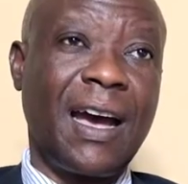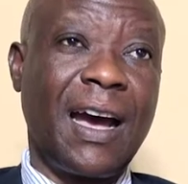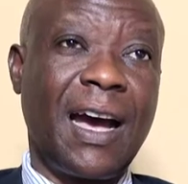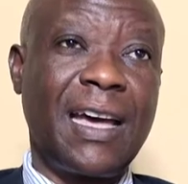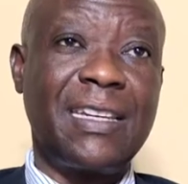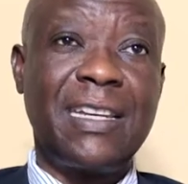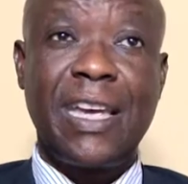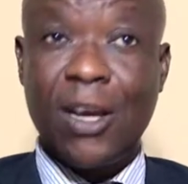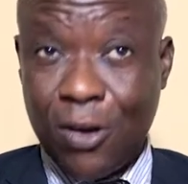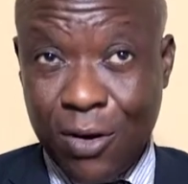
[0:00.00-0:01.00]
and
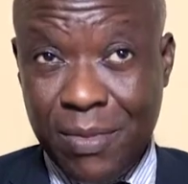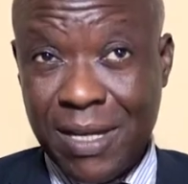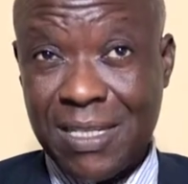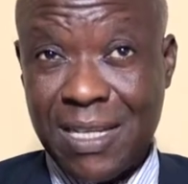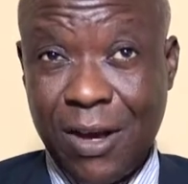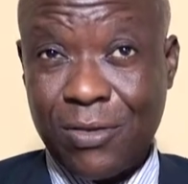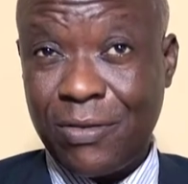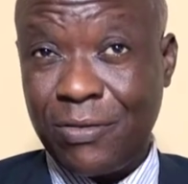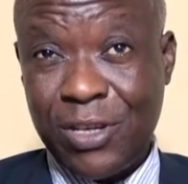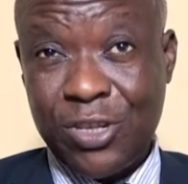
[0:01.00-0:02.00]
economics, out
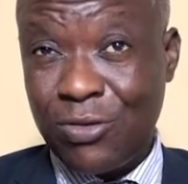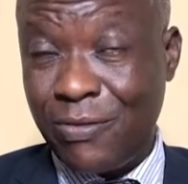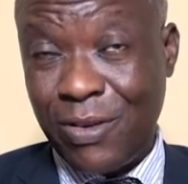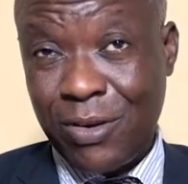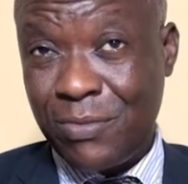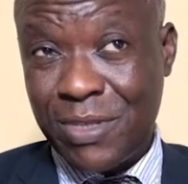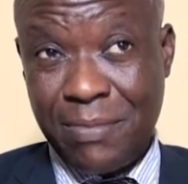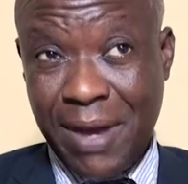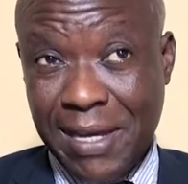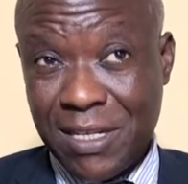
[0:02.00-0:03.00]
of which 2 volumes
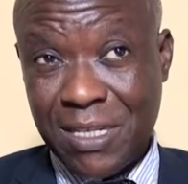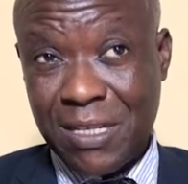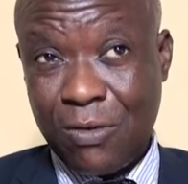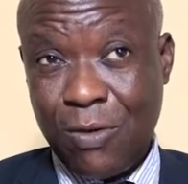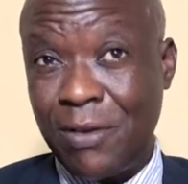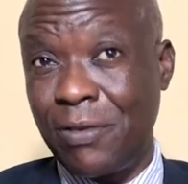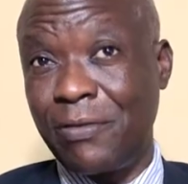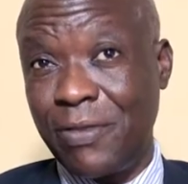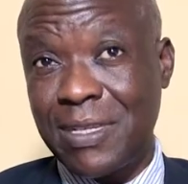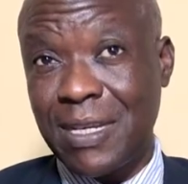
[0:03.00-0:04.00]
emerged, one on
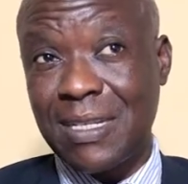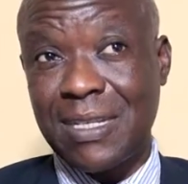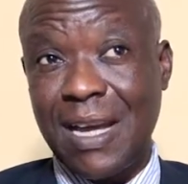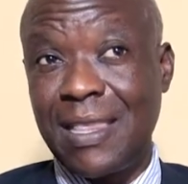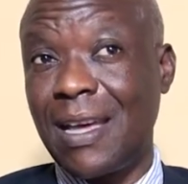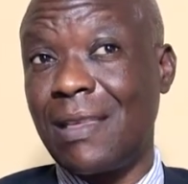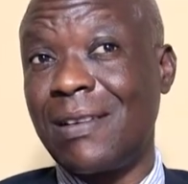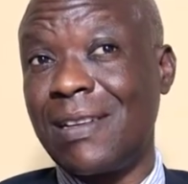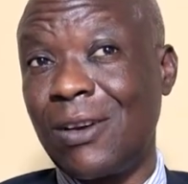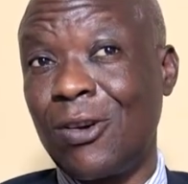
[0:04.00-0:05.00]
physics and the other
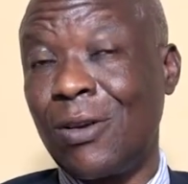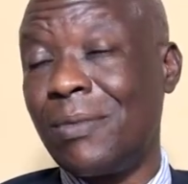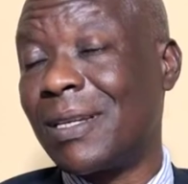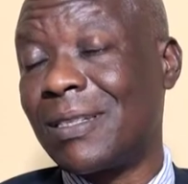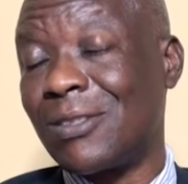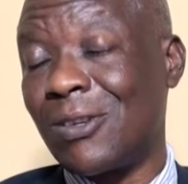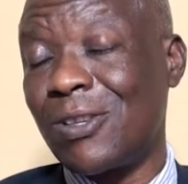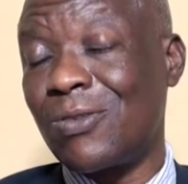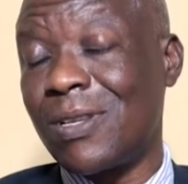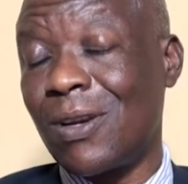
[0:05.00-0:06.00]
one in economics. So
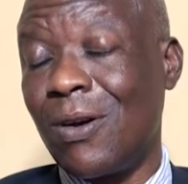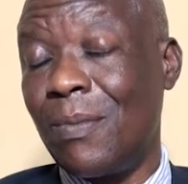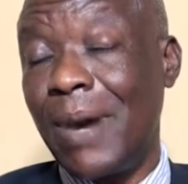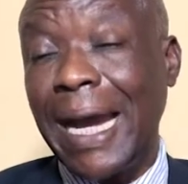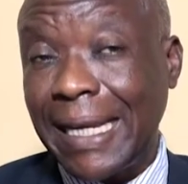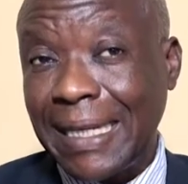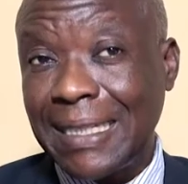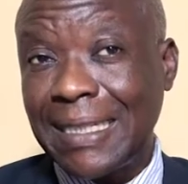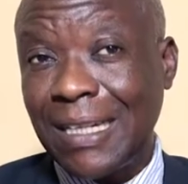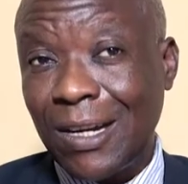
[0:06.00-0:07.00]
this was a
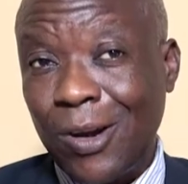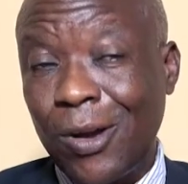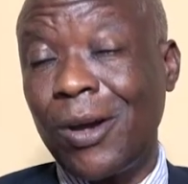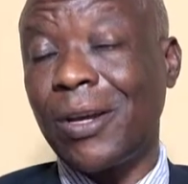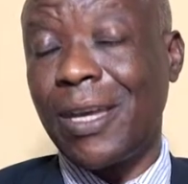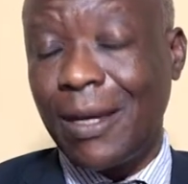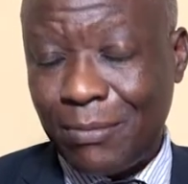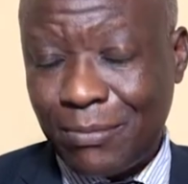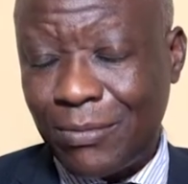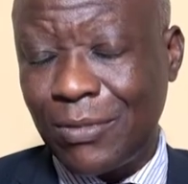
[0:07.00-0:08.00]
combined
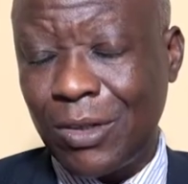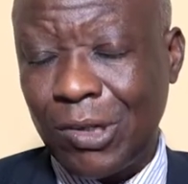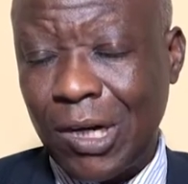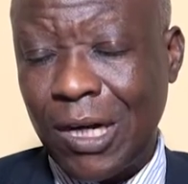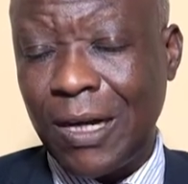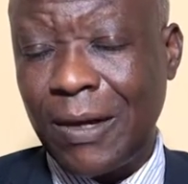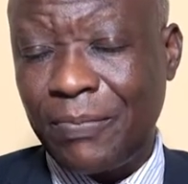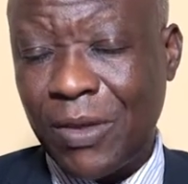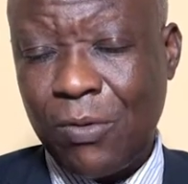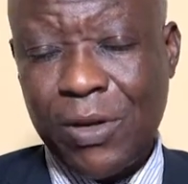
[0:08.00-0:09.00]
colloquium,
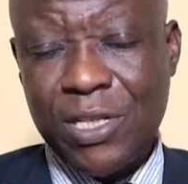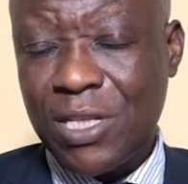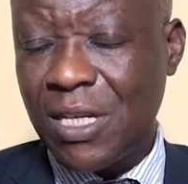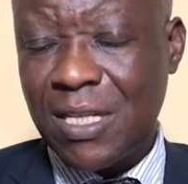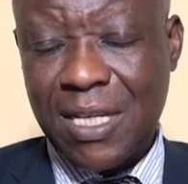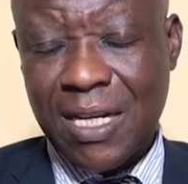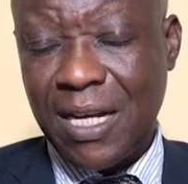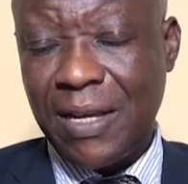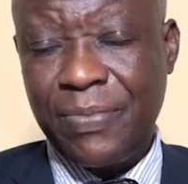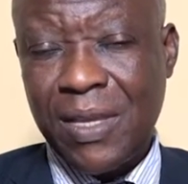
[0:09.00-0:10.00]
which
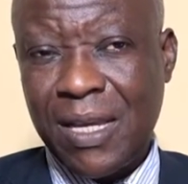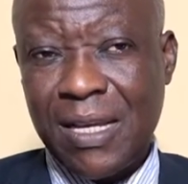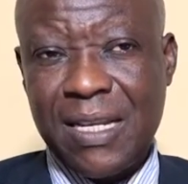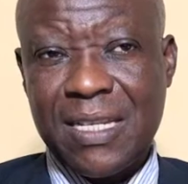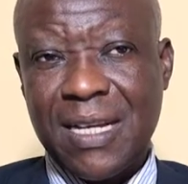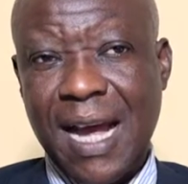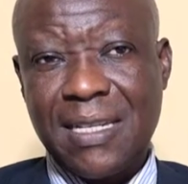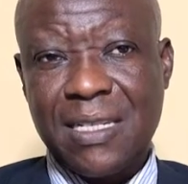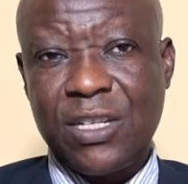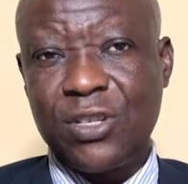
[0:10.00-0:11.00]
certainly
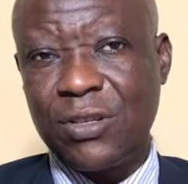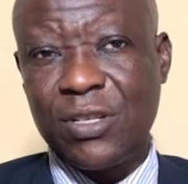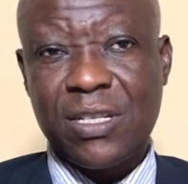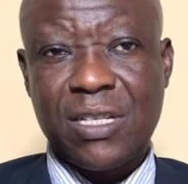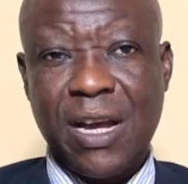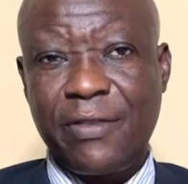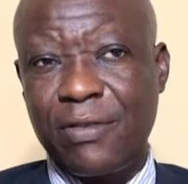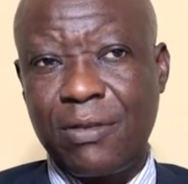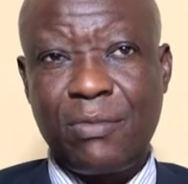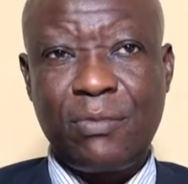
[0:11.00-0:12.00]
discussed issues
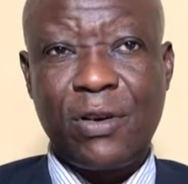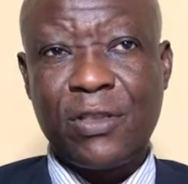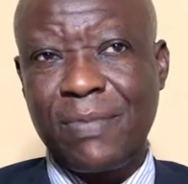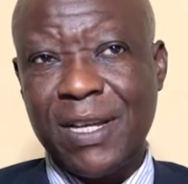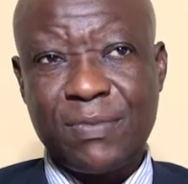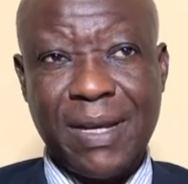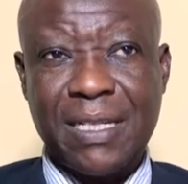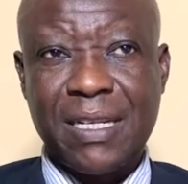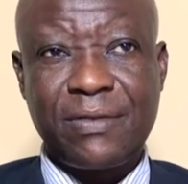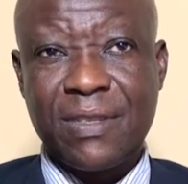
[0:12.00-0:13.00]
from both
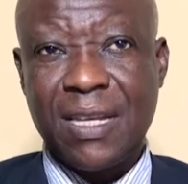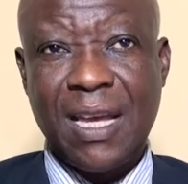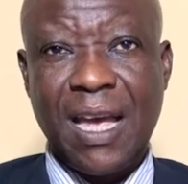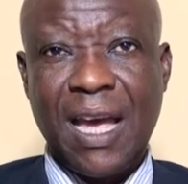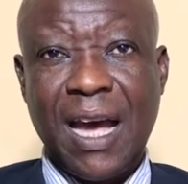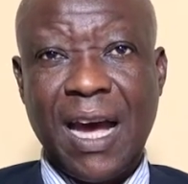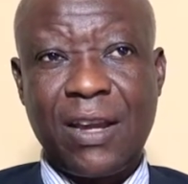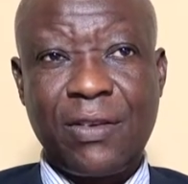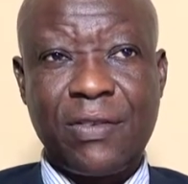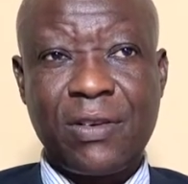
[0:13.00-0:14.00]
perspectives.
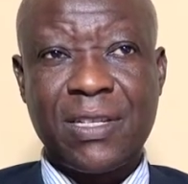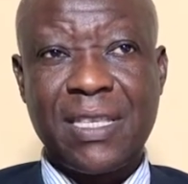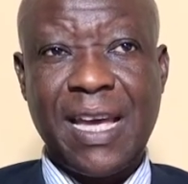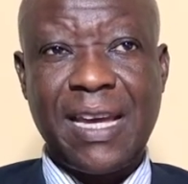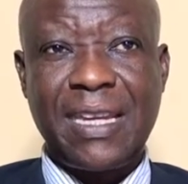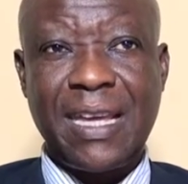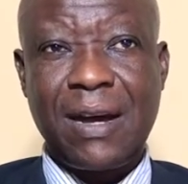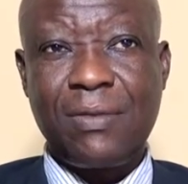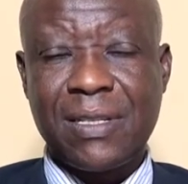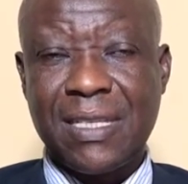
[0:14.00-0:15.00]
And of course, the
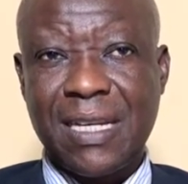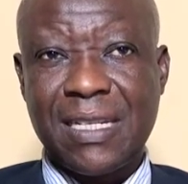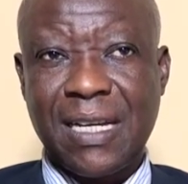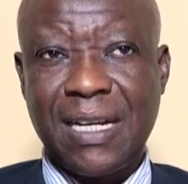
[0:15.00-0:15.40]
idea was that